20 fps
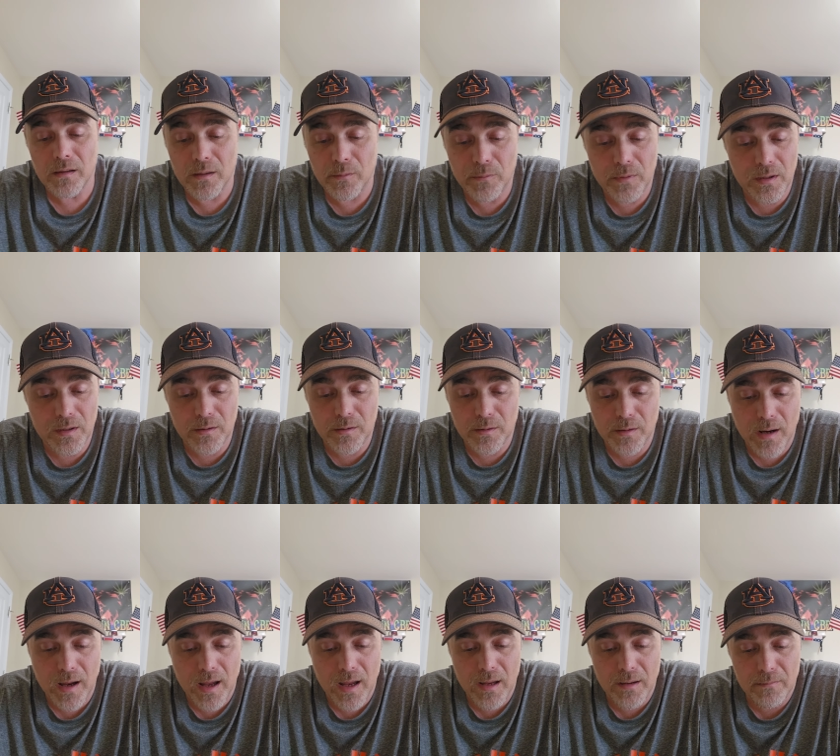that when you
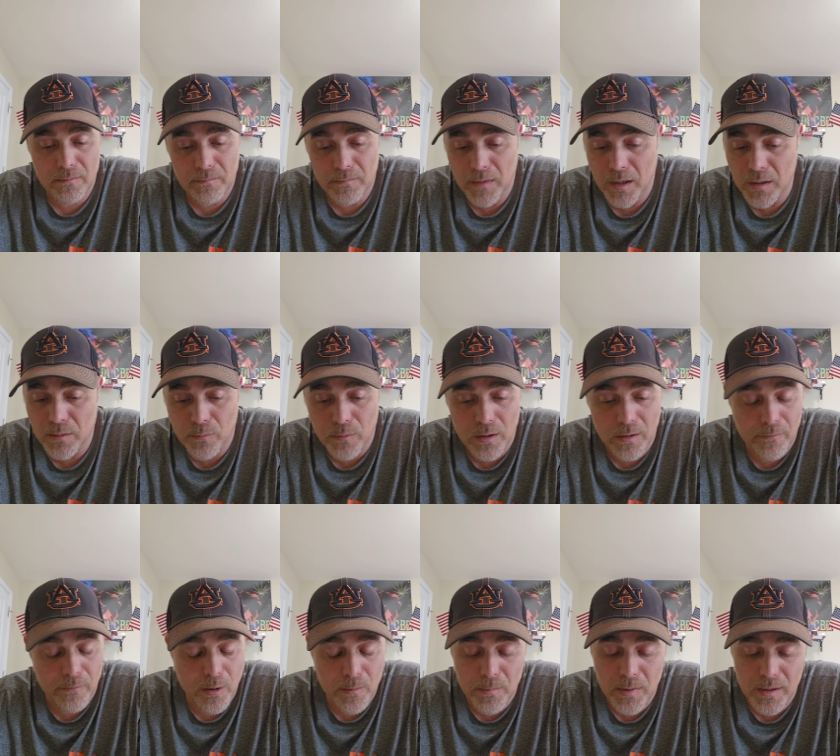try either one
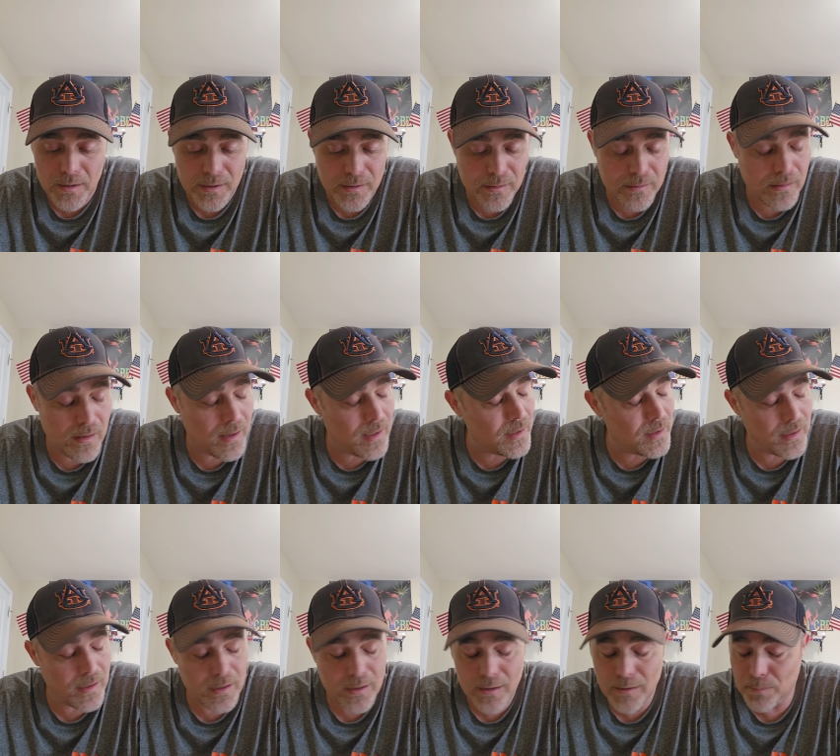of our budget strains,
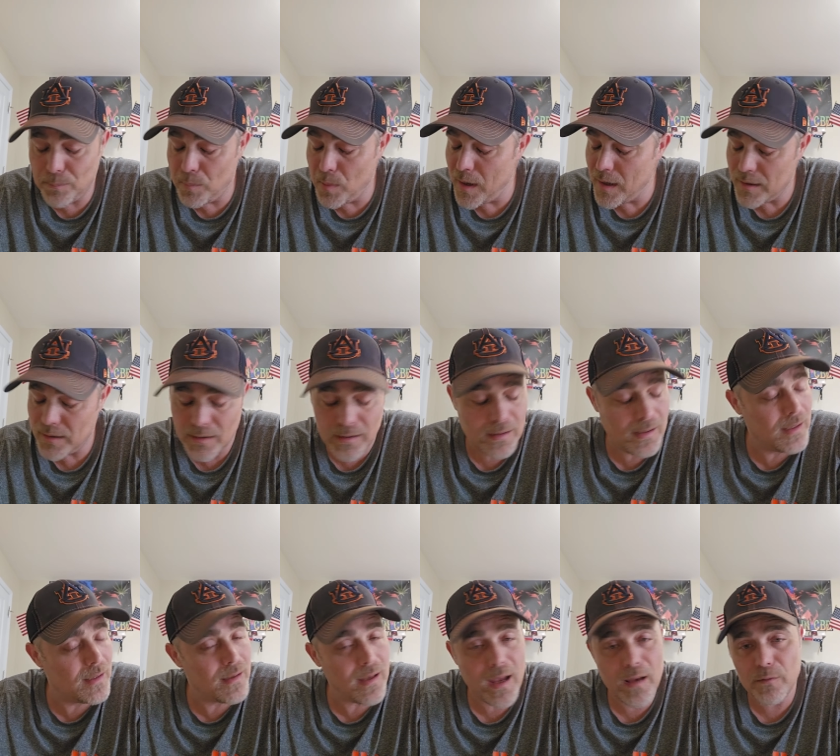
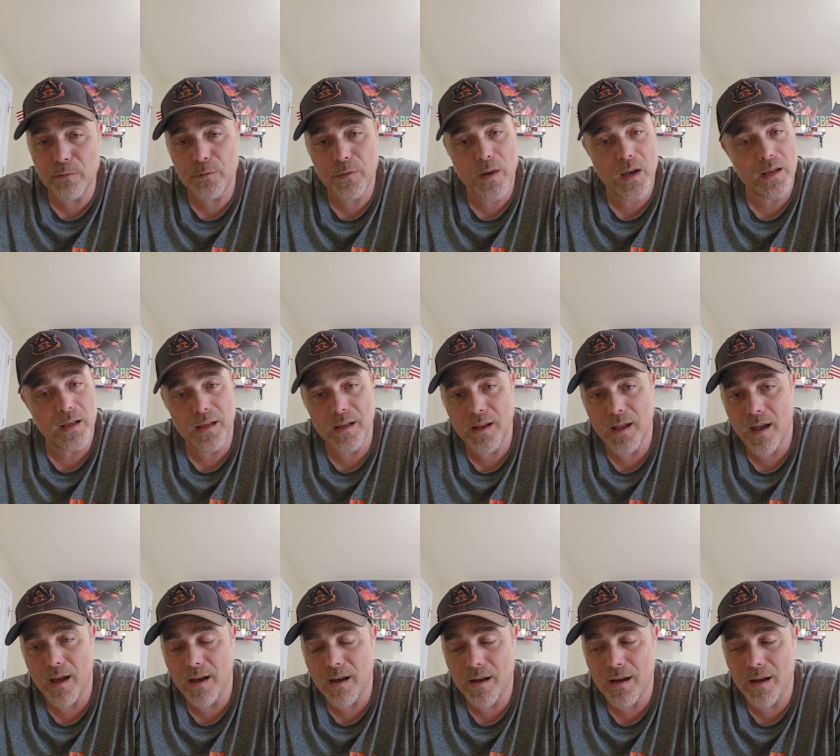especially that fucking high